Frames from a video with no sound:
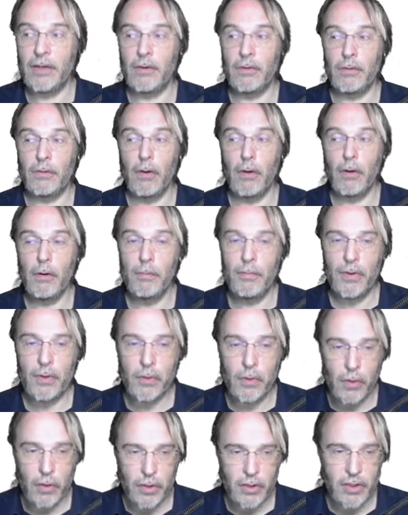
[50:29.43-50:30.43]
row
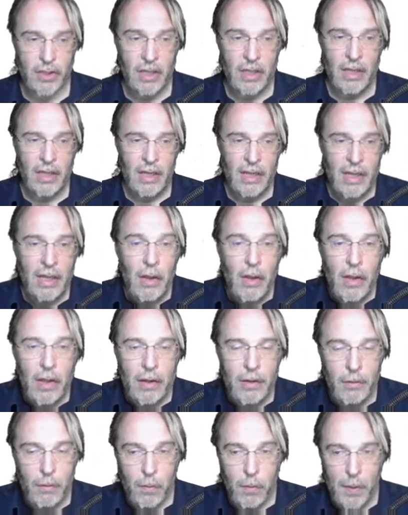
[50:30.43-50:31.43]
because
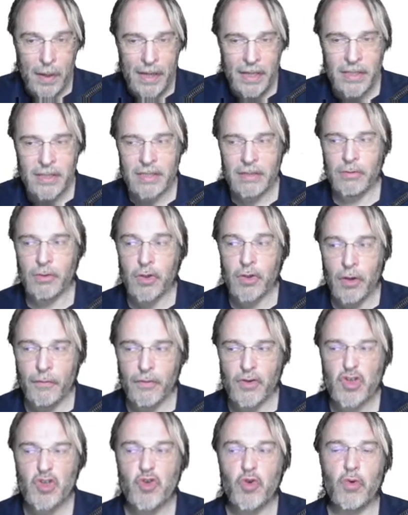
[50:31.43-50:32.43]
the way SQL
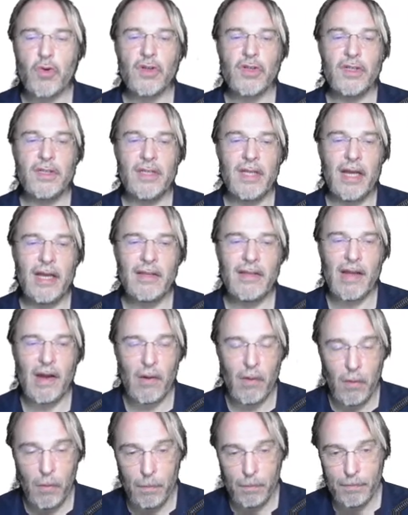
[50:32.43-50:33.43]
Server stores
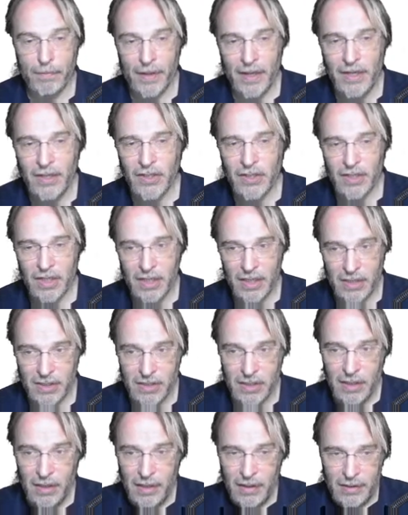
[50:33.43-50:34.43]
data on page
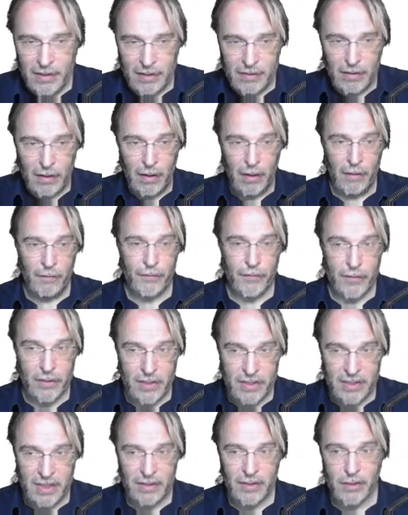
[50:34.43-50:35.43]
is that after the
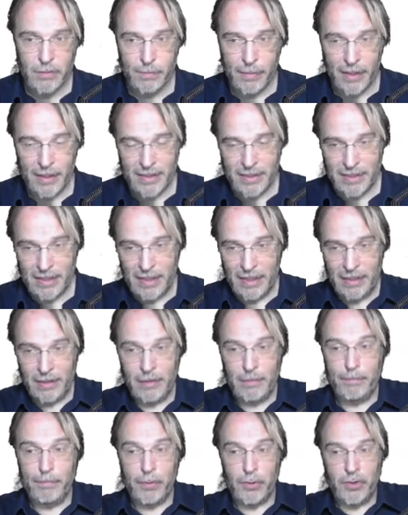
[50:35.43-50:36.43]
status bytes and
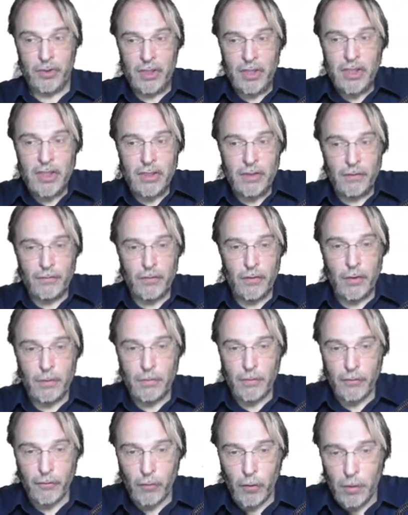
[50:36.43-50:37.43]
the position of the
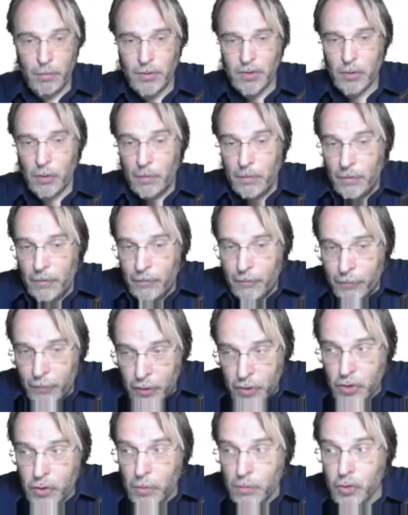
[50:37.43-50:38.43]
number of columns,
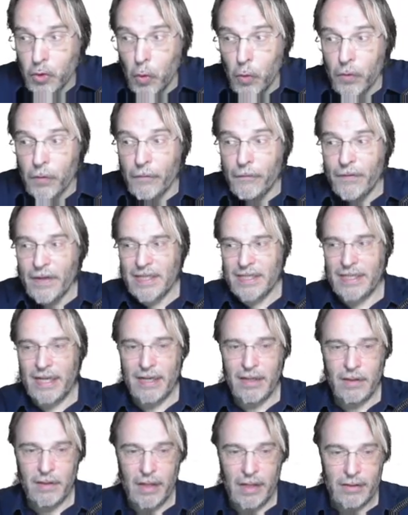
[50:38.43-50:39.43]
first comes all the fixed
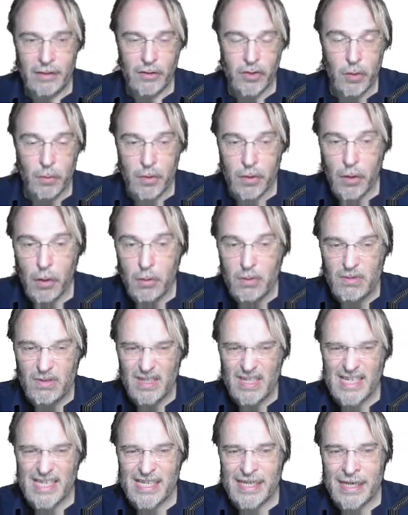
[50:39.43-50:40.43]
length data. So we're going
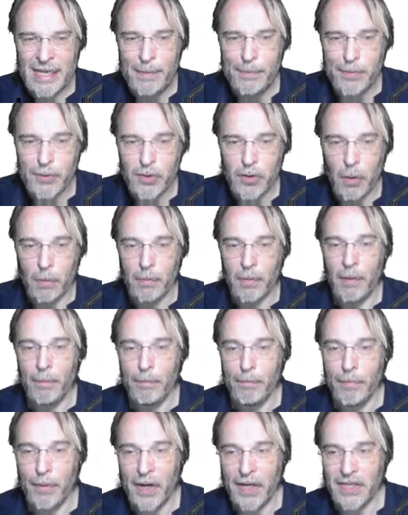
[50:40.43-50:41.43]
to skip some
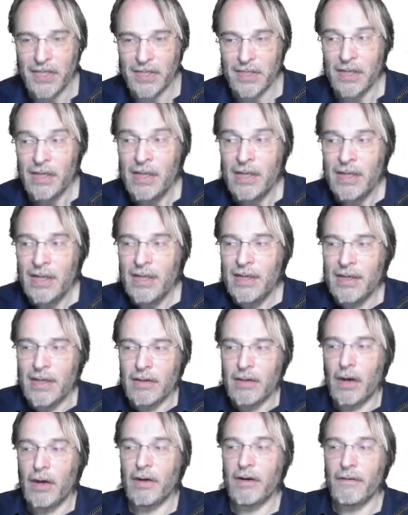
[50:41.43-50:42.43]
bytes
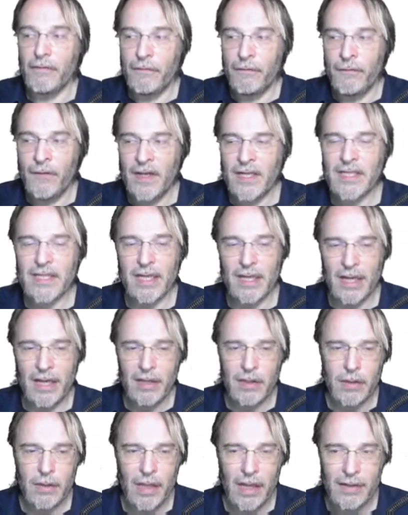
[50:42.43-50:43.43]
that are the fixed
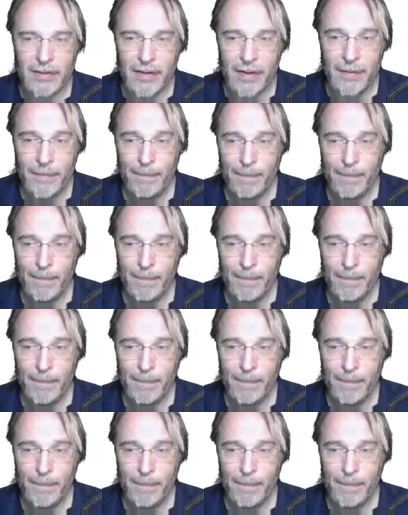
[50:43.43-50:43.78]
length data